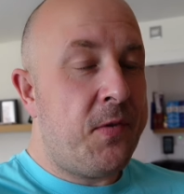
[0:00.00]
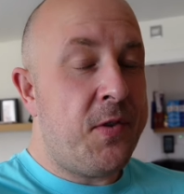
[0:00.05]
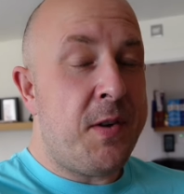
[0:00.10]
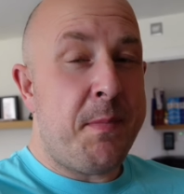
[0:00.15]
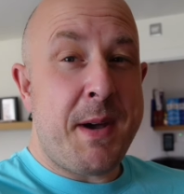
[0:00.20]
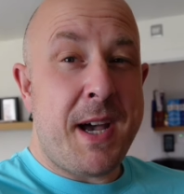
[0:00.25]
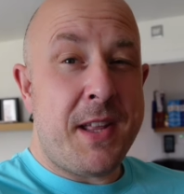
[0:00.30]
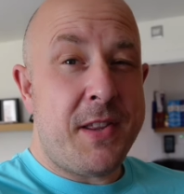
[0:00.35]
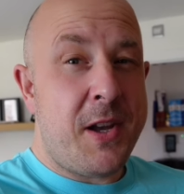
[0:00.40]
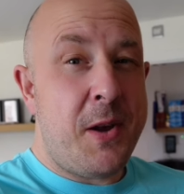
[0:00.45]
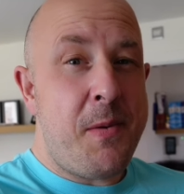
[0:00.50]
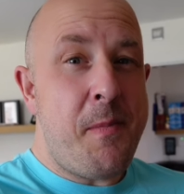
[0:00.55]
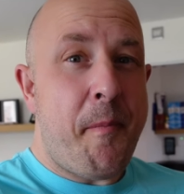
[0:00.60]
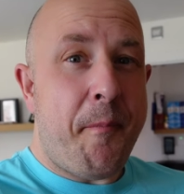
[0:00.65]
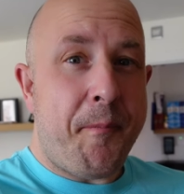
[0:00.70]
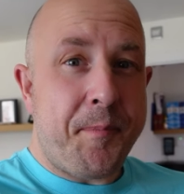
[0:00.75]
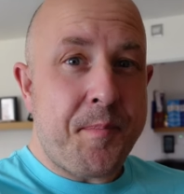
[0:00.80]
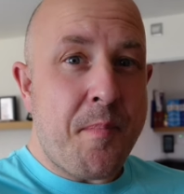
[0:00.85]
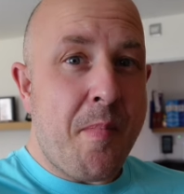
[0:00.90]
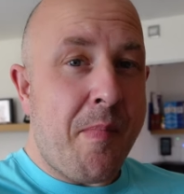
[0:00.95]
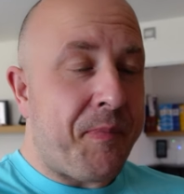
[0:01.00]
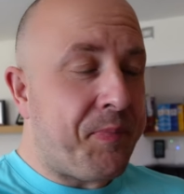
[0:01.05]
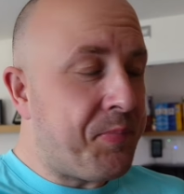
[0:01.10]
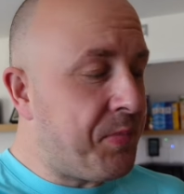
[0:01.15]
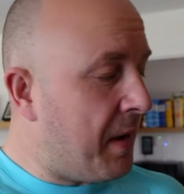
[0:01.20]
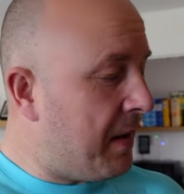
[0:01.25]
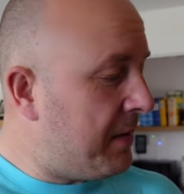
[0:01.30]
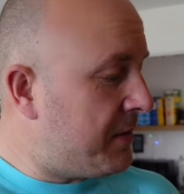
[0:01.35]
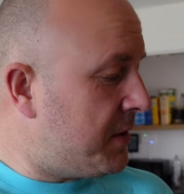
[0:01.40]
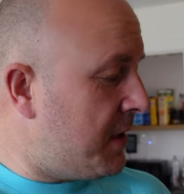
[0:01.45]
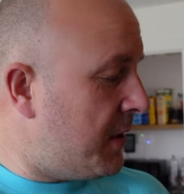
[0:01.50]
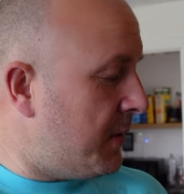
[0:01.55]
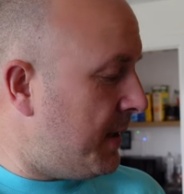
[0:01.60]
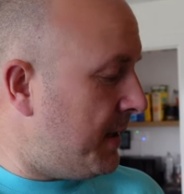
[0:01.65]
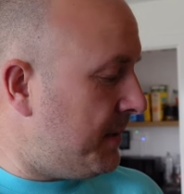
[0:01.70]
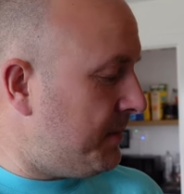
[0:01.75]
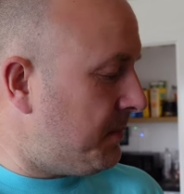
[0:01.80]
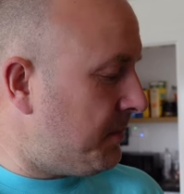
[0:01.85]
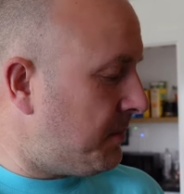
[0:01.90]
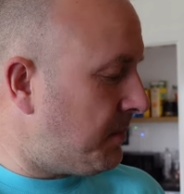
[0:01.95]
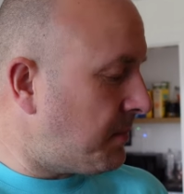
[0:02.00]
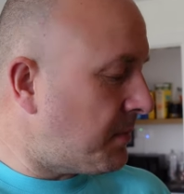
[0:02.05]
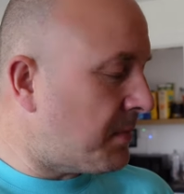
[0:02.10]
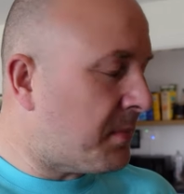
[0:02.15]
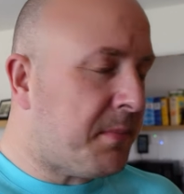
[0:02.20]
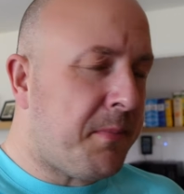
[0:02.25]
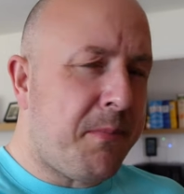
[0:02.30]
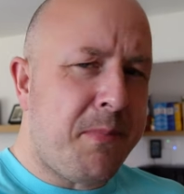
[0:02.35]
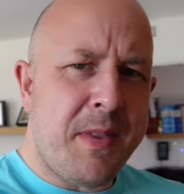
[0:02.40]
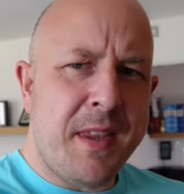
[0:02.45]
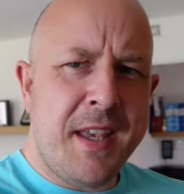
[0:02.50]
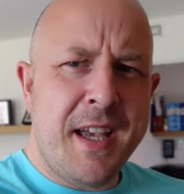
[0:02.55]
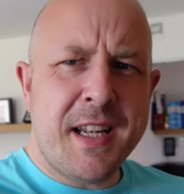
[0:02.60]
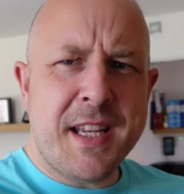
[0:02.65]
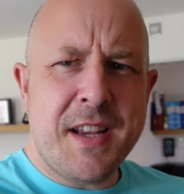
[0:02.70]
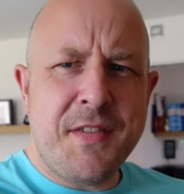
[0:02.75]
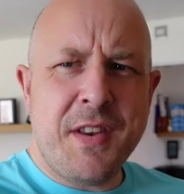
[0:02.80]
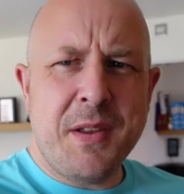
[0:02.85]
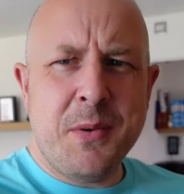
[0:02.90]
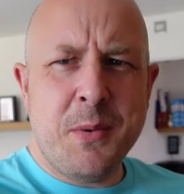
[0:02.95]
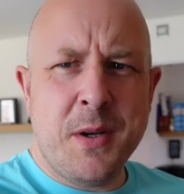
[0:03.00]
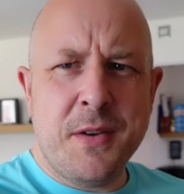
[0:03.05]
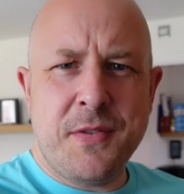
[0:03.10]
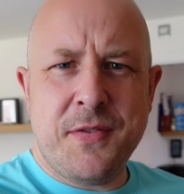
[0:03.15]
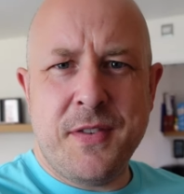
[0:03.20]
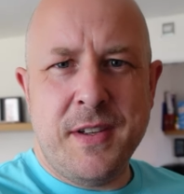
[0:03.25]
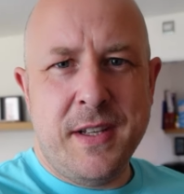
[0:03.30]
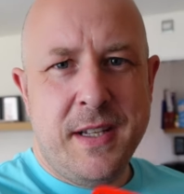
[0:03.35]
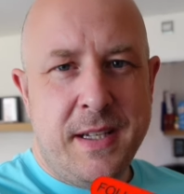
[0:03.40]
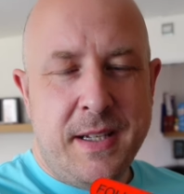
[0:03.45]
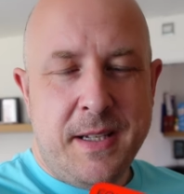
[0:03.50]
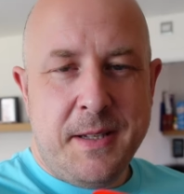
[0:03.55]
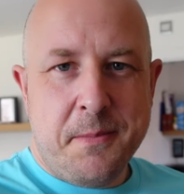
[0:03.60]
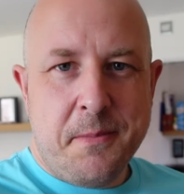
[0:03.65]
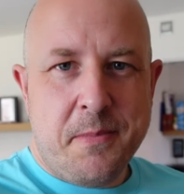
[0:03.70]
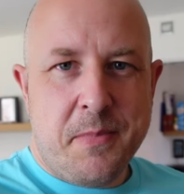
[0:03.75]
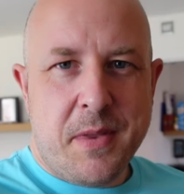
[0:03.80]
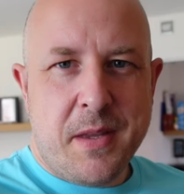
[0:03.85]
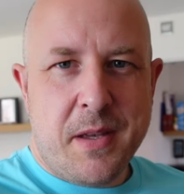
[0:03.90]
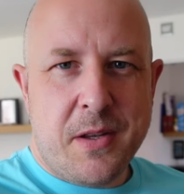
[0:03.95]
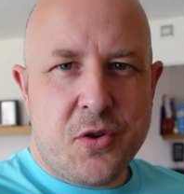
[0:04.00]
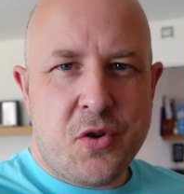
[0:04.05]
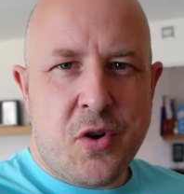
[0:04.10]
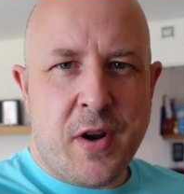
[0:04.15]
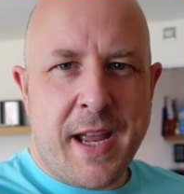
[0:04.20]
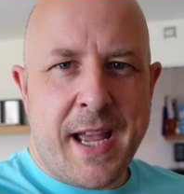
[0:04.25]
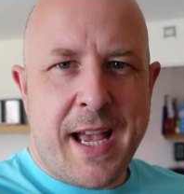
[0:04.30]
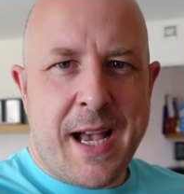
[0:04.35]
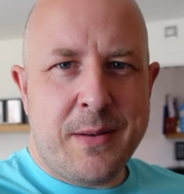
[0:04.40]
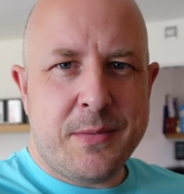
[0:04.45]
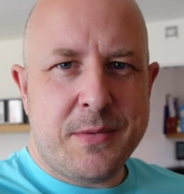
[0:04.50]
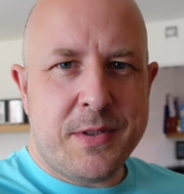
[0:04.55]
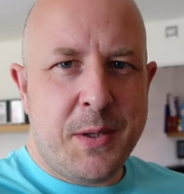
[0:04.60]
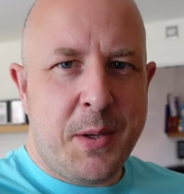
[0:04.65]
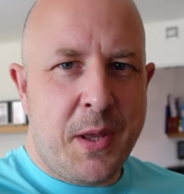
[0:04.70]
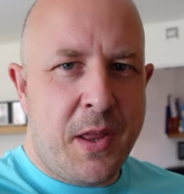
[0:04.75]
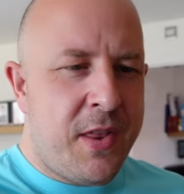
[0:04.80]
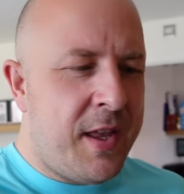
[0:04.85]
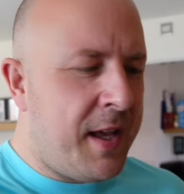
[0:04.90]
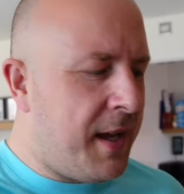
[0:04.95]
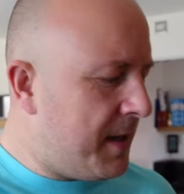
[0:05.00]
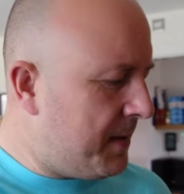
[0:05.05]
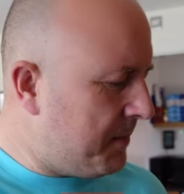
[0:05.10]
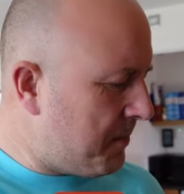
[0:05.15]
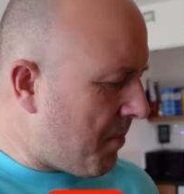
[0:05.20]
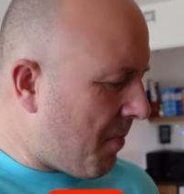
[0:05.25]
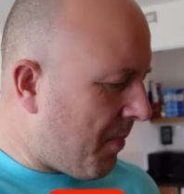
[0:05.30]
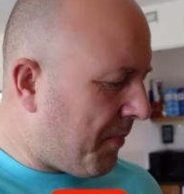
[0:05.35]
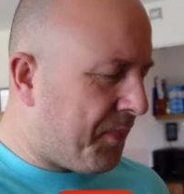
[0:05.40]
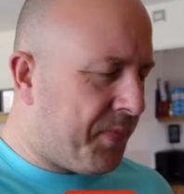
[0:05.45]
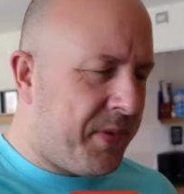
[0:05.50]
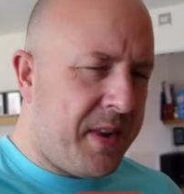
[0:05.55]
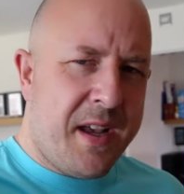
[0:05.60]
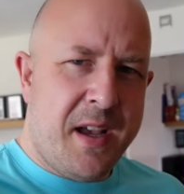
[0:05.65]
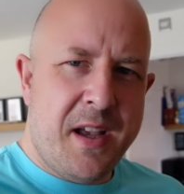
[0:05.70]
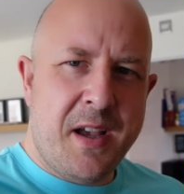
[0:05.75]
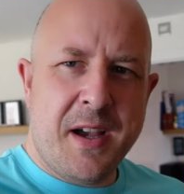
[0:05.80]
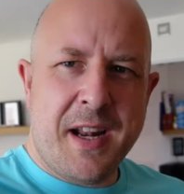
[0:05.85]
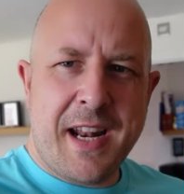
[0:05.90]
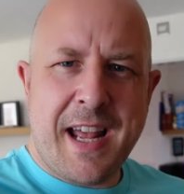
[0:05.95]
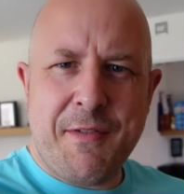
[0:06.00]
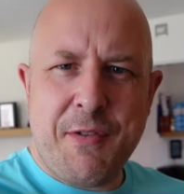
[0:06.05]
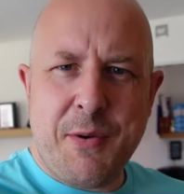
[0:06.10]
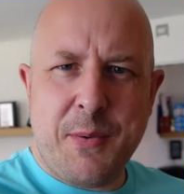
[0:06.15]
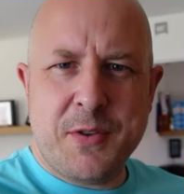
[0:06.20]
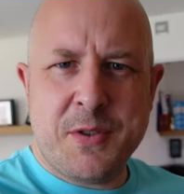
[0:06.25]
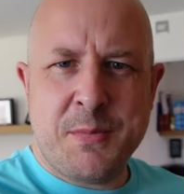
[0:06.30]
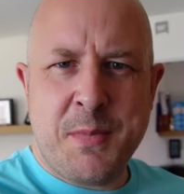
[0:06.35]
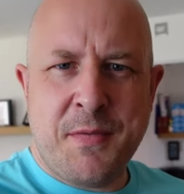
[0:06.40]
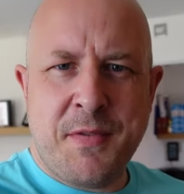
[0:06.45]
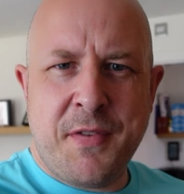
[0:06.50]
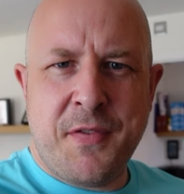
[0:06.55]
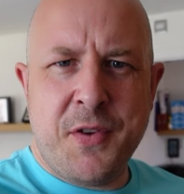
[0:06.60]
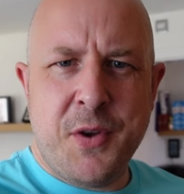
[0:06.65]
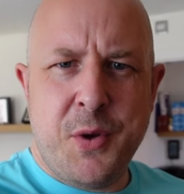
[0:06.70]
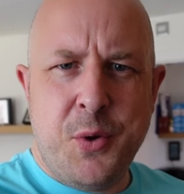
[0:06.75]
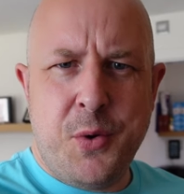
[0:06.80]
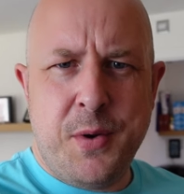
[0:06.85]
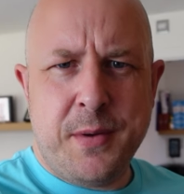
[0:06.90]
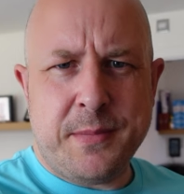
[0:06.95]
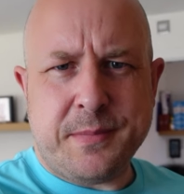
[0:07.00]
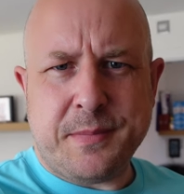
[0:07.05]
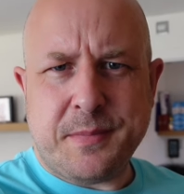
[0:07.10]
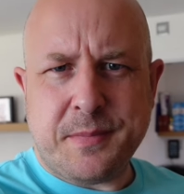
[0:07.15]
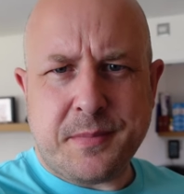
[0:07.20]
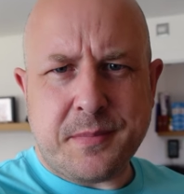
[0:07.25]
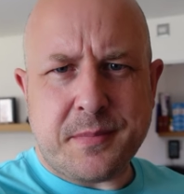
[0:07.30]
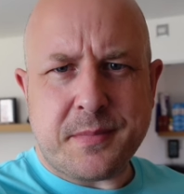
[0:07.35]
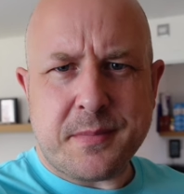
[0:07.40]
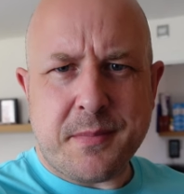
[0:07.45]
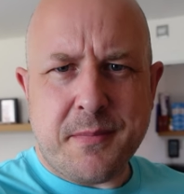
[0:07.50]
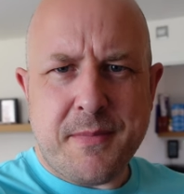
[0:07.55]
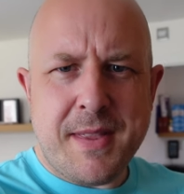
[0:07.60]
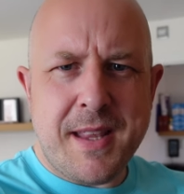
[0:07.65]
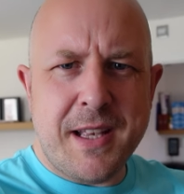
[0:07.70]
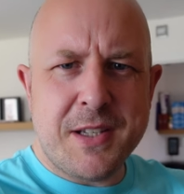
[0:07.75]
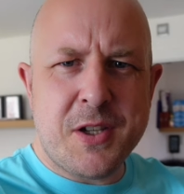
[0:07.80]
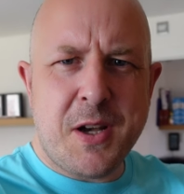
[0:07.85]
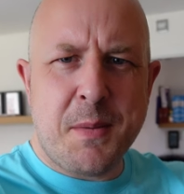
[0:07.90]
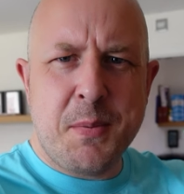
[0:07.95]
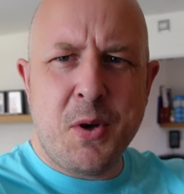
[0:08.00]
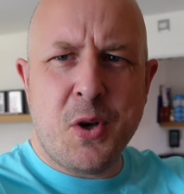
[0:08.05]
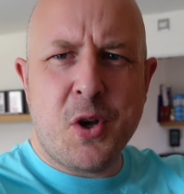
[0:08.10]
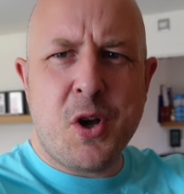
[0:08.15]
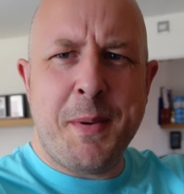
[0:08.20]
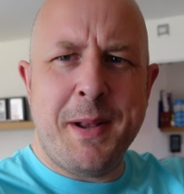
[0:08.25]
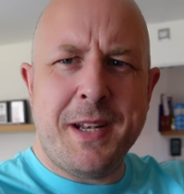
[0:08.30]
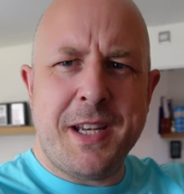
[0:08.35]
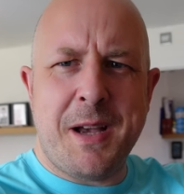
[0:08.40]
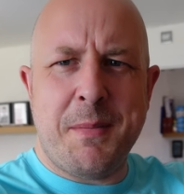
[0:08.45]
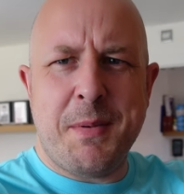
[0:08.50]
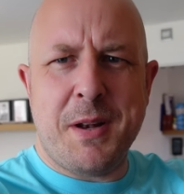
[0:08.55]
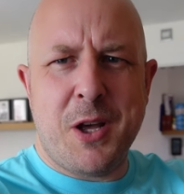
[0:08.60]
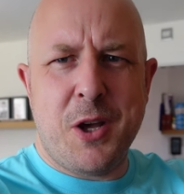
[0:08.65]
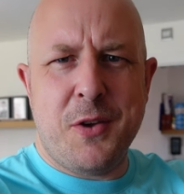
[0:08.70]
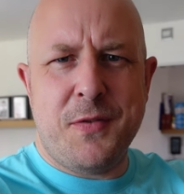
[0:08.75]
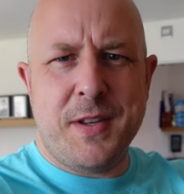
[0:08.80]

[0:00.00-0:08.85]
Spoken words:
Not bad though. So, yeah, definitely worth trying it out, see what you think. I'm going to have it with some other food, so I'll put a comment down below